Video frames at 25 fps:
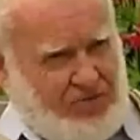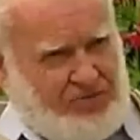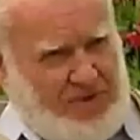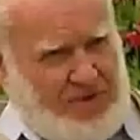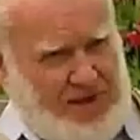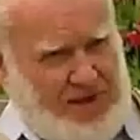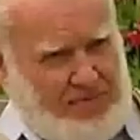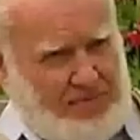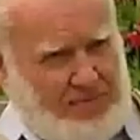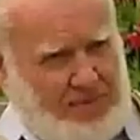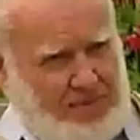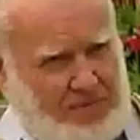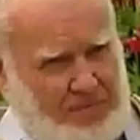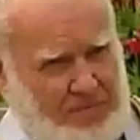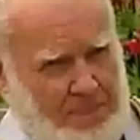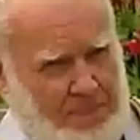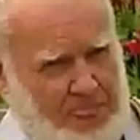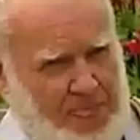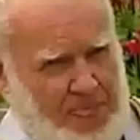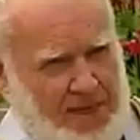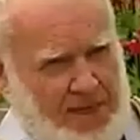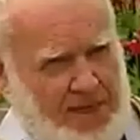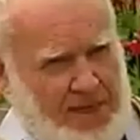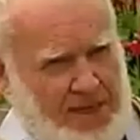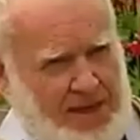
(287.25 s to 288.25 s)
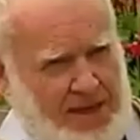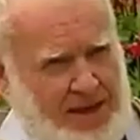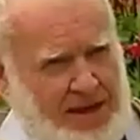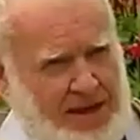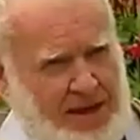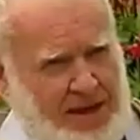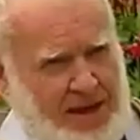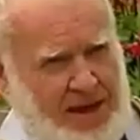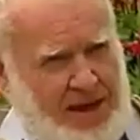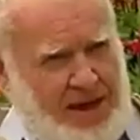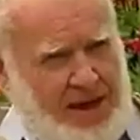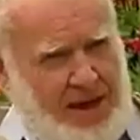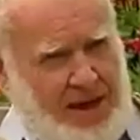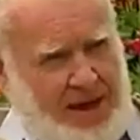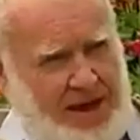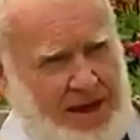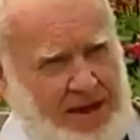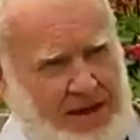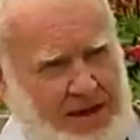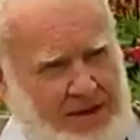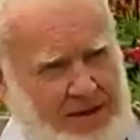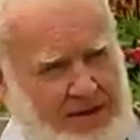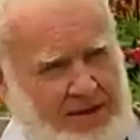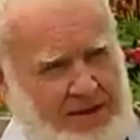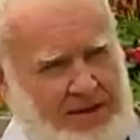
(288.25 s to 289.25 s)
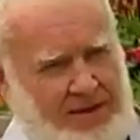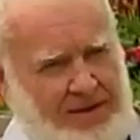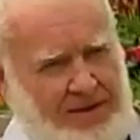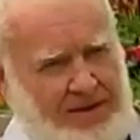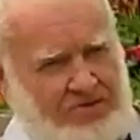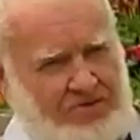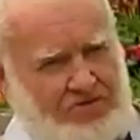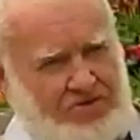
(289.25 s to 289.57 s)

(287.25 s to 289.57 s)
people, and